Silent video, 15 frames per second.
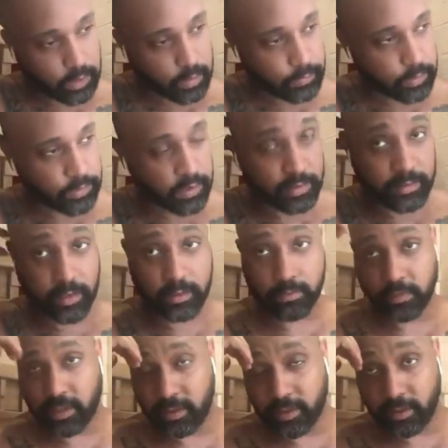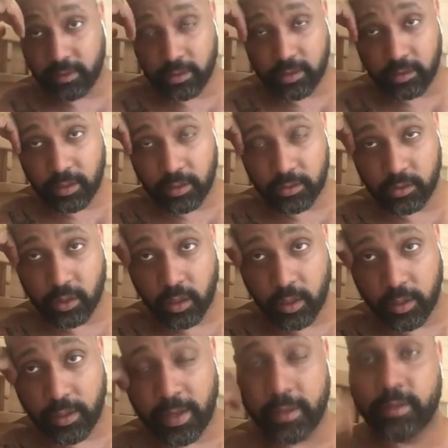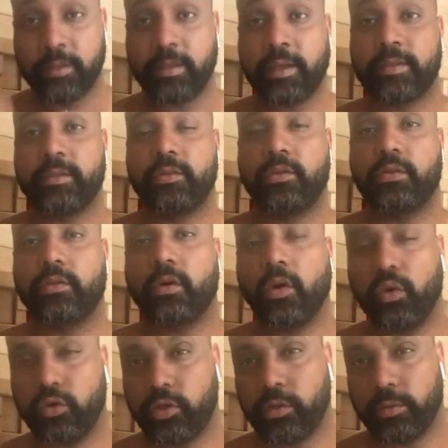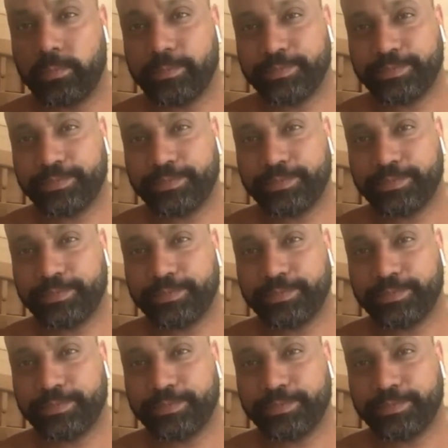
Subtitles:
but that doesn't mean that these things are not connected to the ocean.